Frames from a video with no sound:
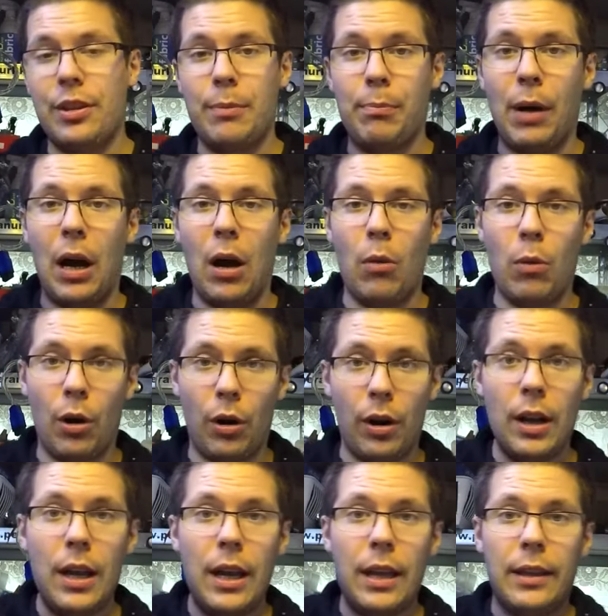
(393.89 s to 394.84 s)
the power
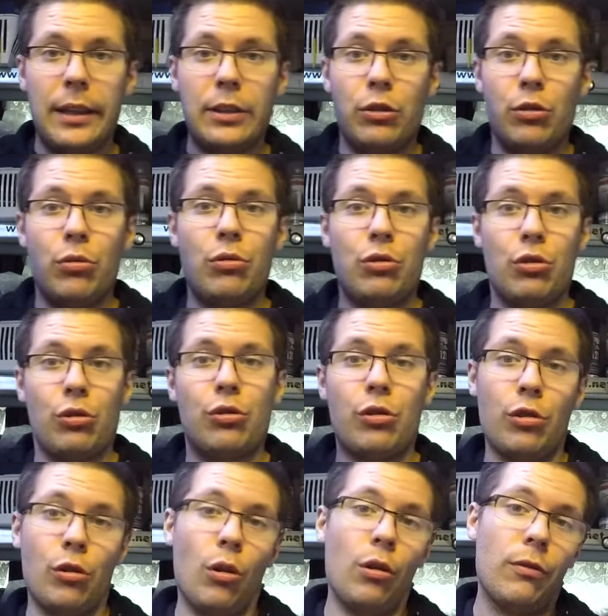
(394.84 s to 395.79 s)
that you just
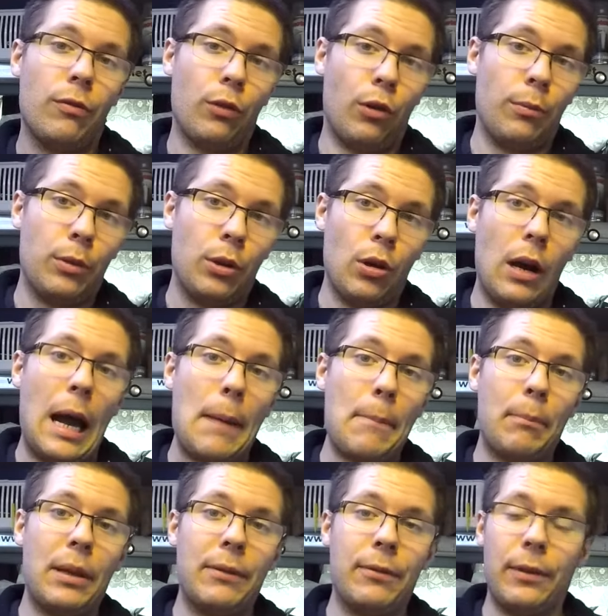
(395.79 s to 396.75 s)
drawn from your
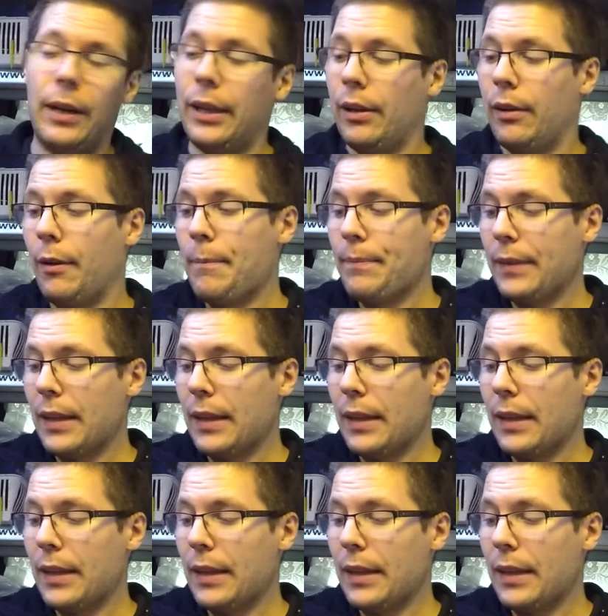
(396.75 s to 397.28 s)
amplifier,